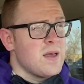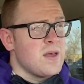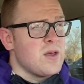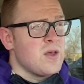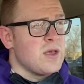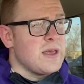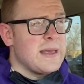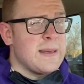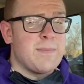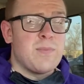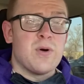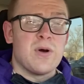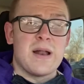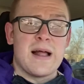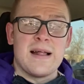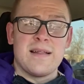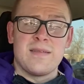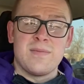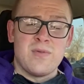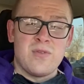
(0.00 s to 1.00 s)
He put
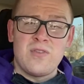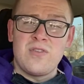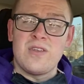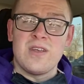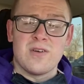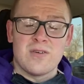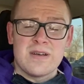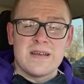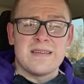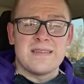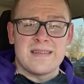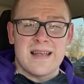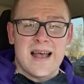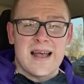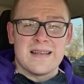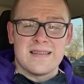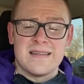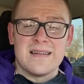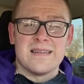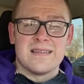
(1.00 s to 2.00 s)
on some serious
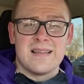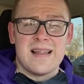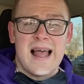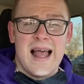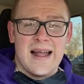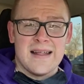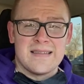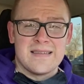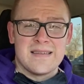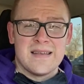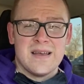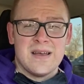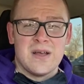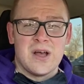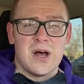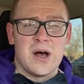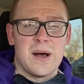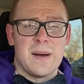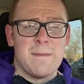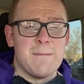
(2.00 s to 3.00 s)
size in his lats.
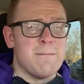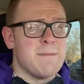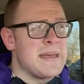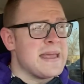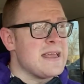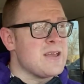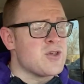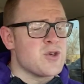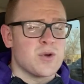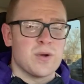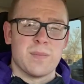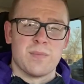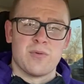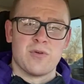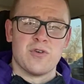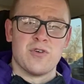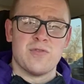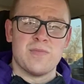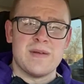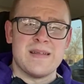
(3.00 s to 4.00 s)
Uh, major
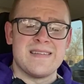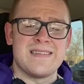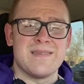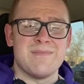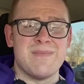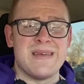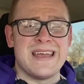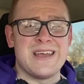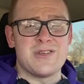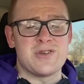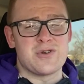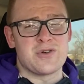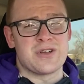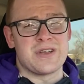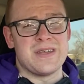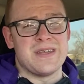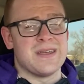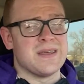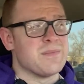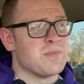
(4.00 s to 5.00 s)
improvements, major
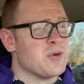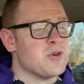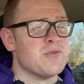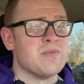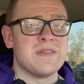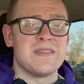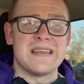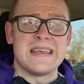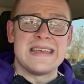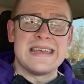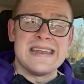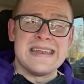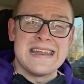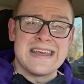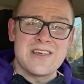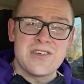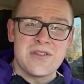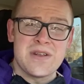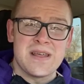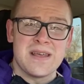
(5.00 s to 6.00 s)
improvements in
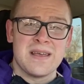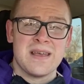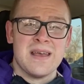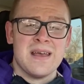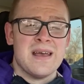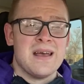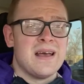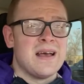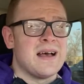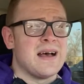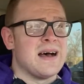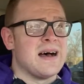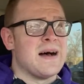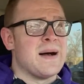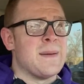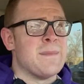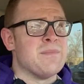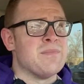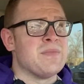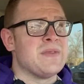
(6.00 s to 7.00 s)
conditioning.
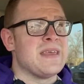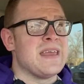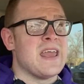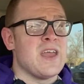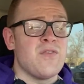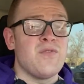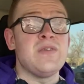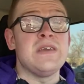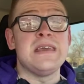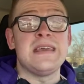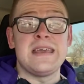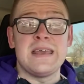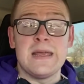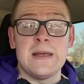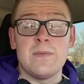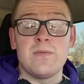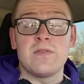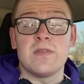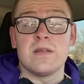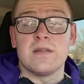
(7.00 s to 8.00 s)
Um, if he
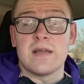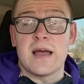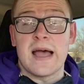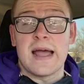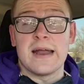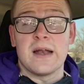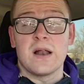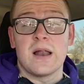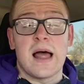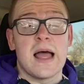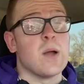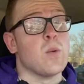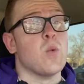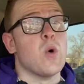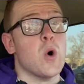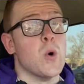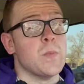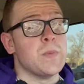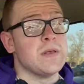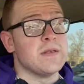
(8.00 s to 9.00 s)
keeps the title, I
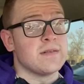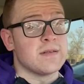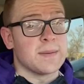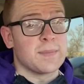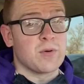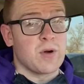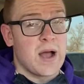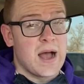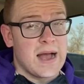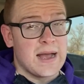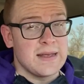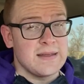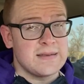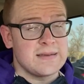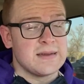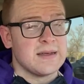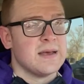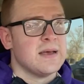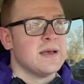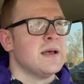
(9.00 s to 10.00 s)
won't be surprised.
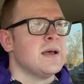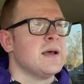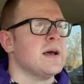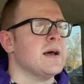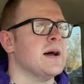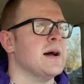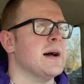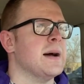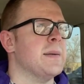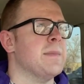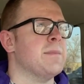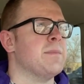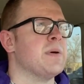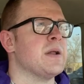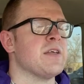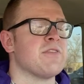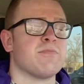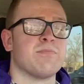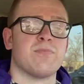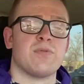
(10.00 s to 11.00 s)
Um, but
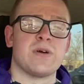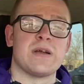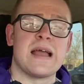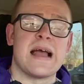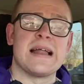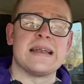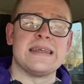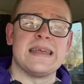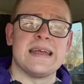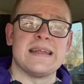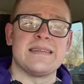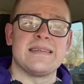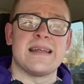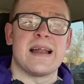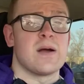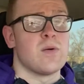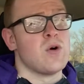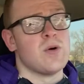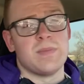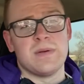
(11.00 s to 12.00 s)
if Breon gets it, I
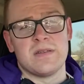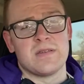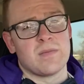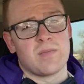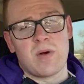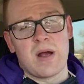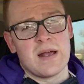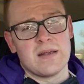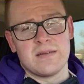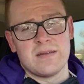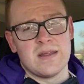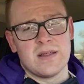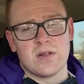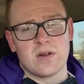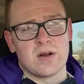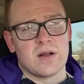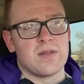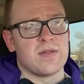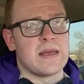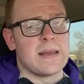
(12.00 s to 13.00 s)
won't be surprised
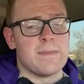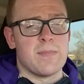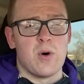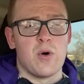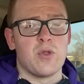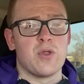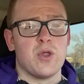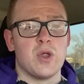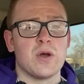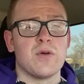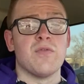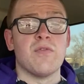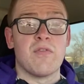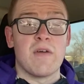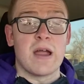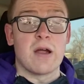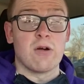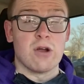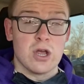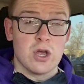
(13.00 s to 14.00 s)
either. They both look
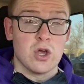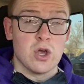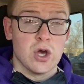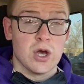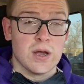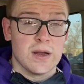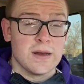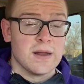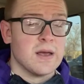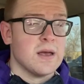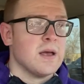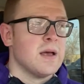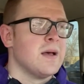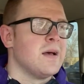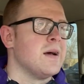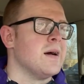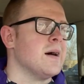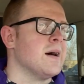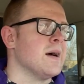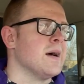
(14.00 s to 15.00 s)
very good.
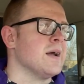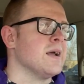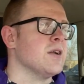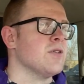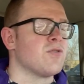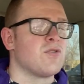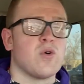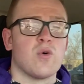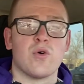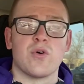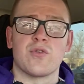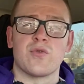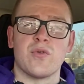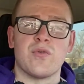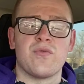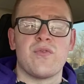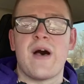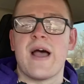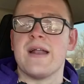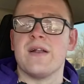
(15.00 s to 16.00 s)
Uh, and of course, with
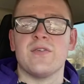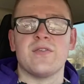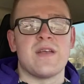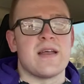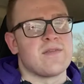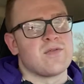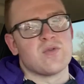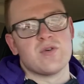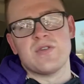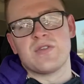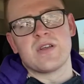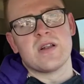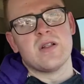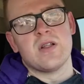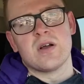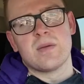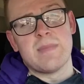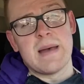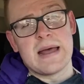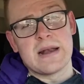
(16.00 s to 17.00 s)
finals, everyone's going to
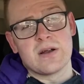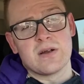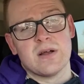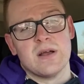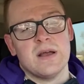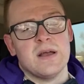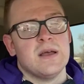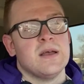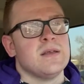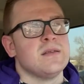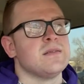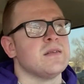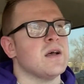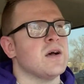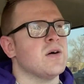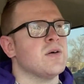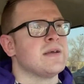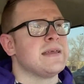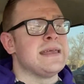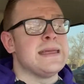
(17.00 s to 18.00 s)
look better.
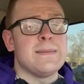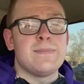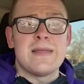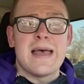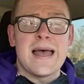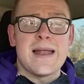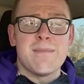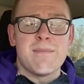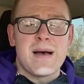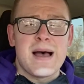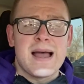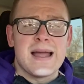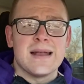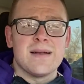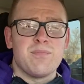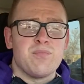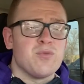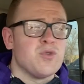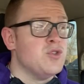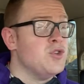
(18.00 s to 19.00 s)
So keep that in
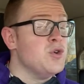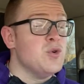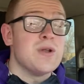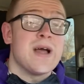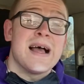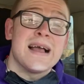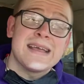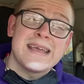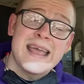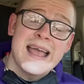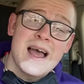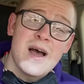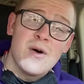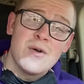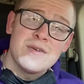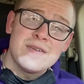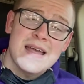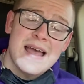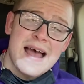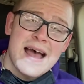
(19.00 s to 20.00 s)
mind. Do not
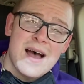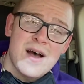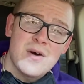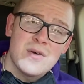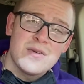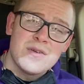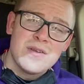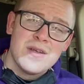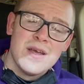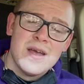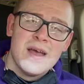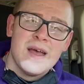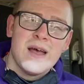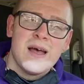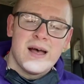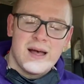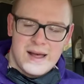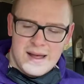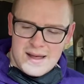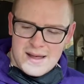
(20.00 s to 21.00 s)
count out
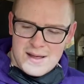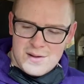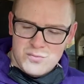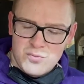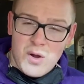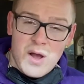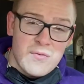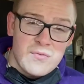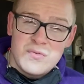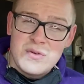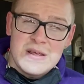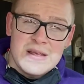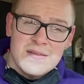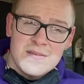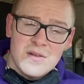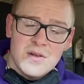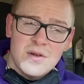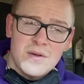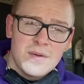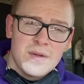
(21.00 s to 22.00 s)
uh, Rough
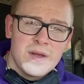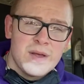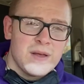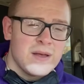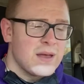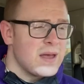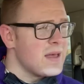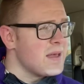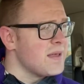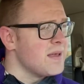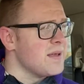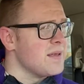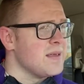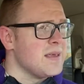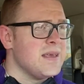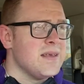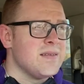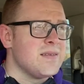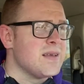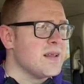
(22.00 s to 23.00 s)
Diesel, uh,
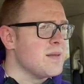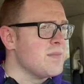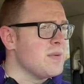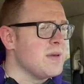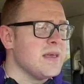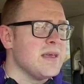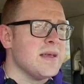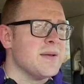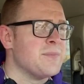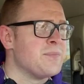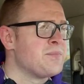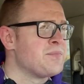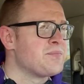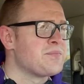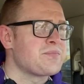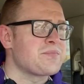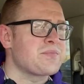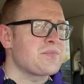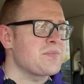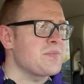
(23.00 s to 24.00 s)
he's going to be
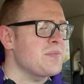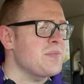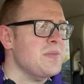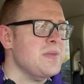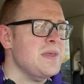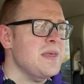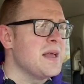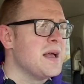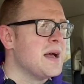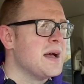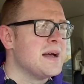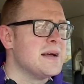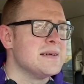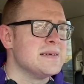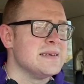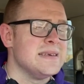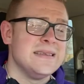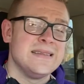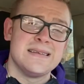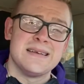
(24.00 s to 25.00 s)
uh,
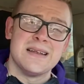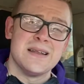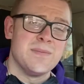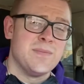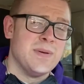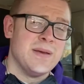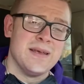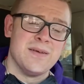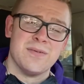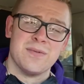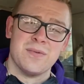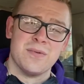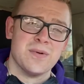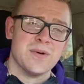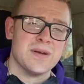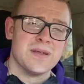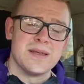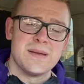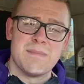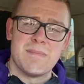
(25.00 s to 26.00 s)
he's going to be
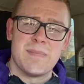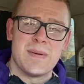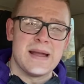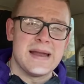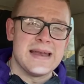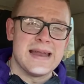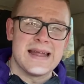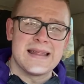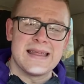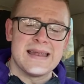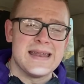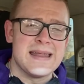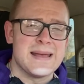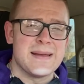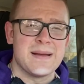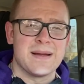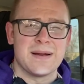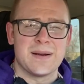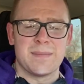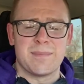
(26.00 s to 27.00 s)
really biting at the nip
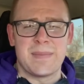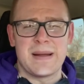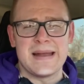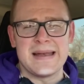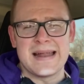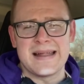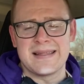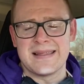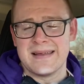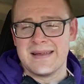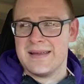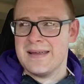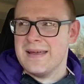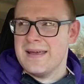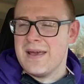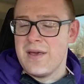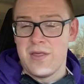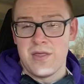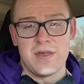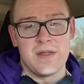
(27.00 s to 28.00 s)
or biting at the
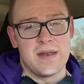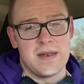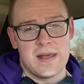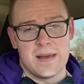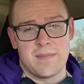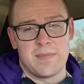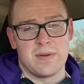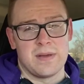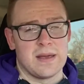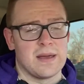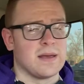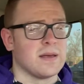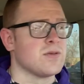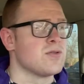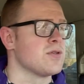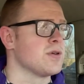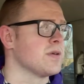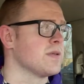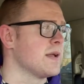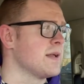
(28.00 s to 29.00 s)
the nip. Yeah,
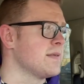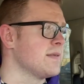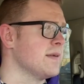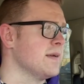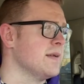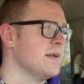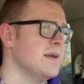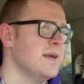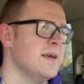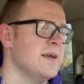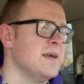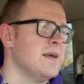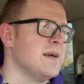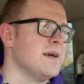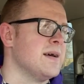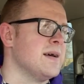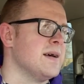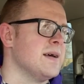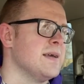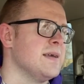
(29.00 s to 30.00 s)
sure, that's it.
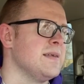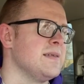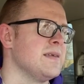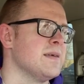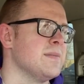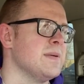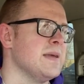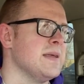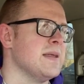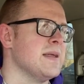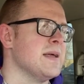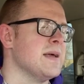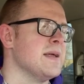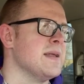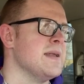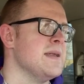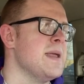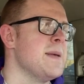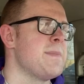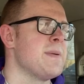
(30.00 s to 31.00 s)
Uh, he's going to be uh,
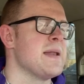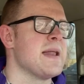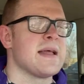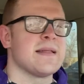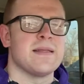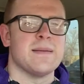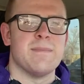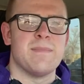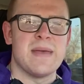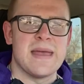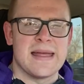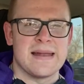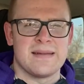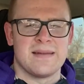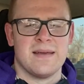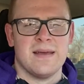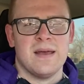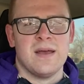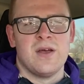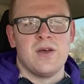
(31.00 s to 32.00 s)
nipping at the bit
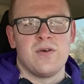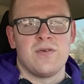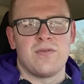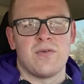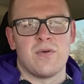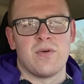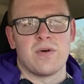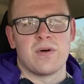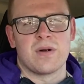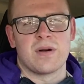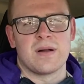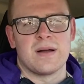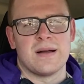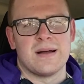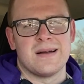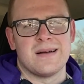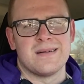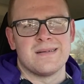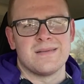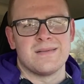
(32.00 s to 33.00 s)
for
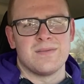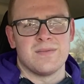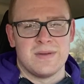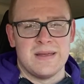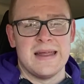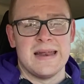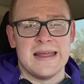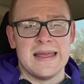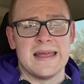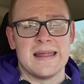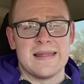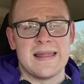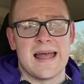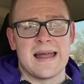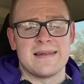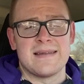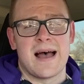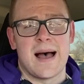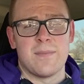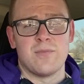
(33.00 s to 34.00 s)
uh, getting in that
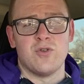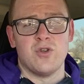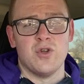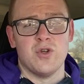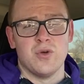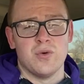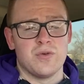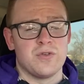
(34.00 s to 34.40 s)
top two.